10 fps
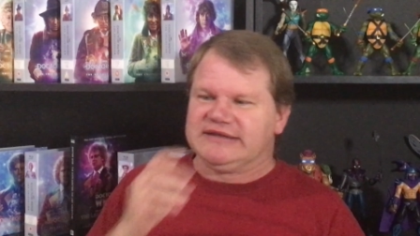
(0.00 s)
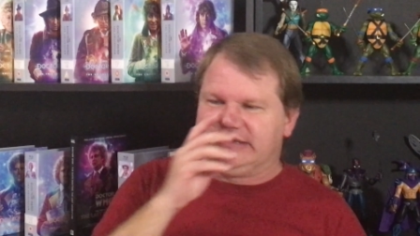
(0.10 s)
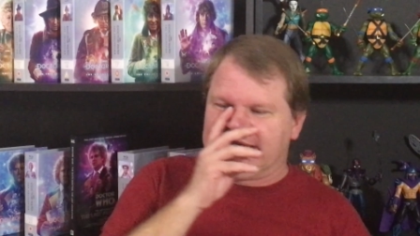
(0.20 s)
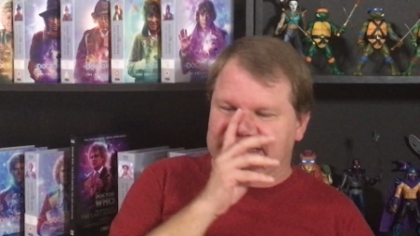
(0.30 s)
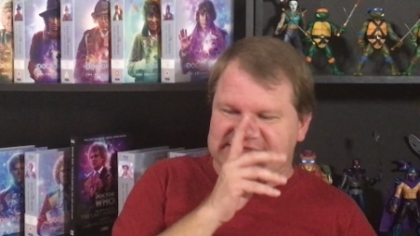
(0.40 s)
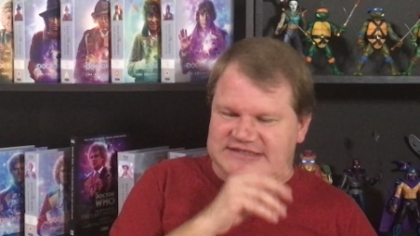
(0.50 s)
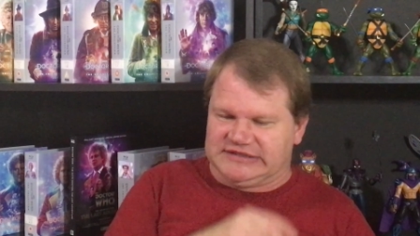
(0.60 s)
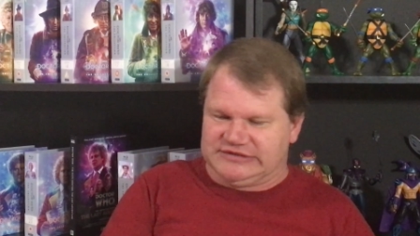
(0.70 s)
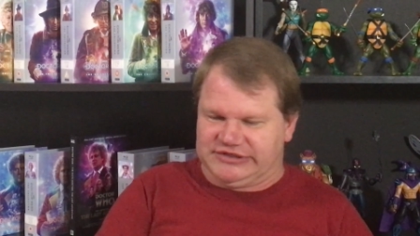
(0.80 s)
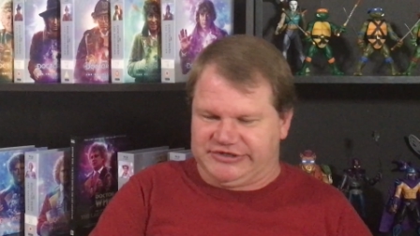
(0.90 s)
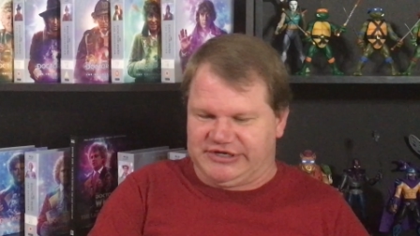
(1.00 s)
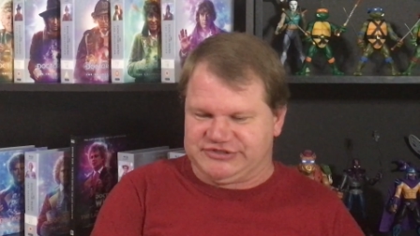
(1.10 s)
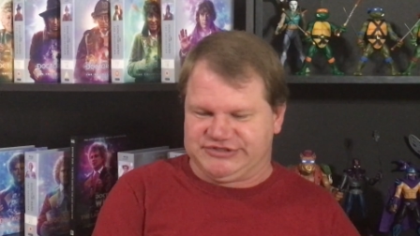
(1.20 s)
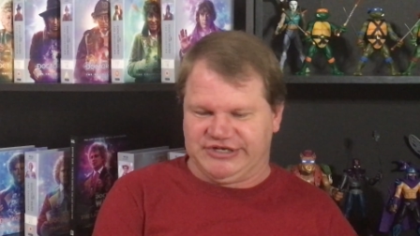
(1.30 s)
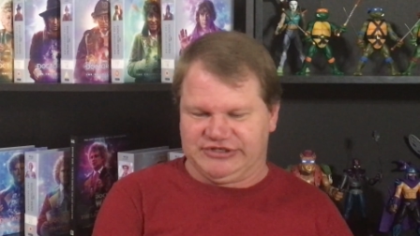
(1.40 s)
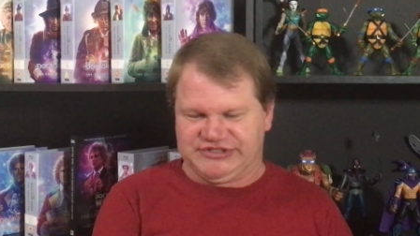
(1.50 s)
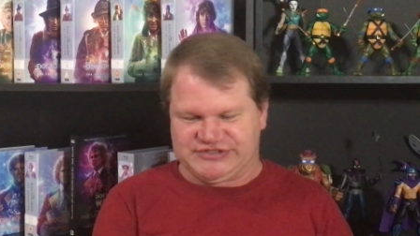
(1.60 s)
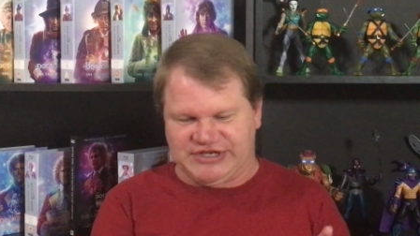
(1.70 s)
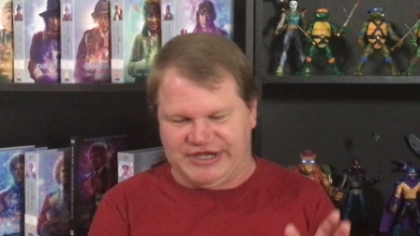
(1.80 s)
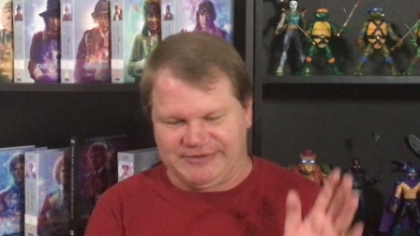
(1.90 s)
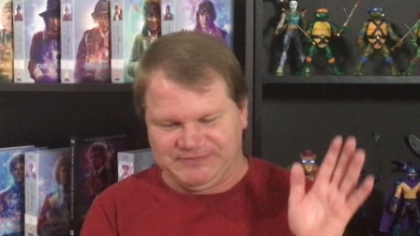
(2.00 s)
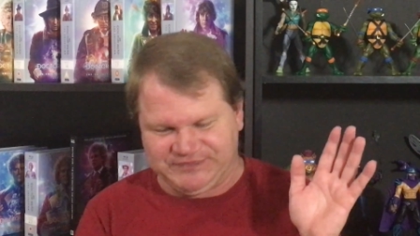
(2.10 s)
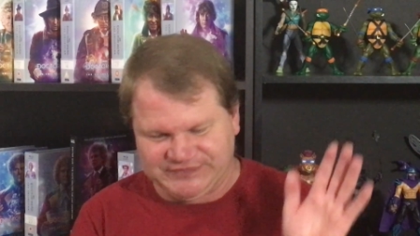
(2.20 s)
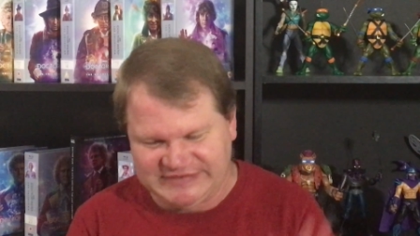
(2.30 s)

Yeah, that's Kinda in a nutshell. It's, um...